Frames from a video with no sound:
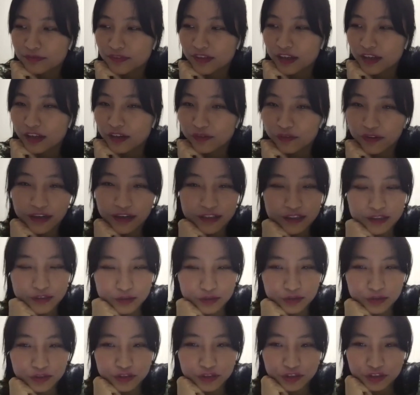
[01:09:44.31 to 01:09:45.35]
invite you
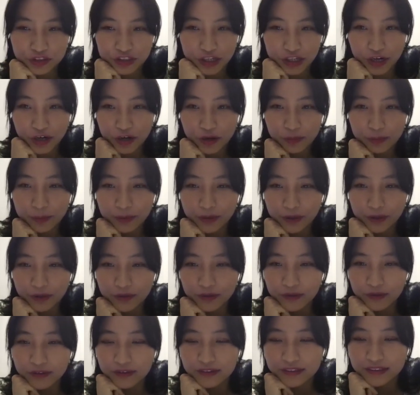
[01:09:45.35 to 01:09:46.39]
to share about,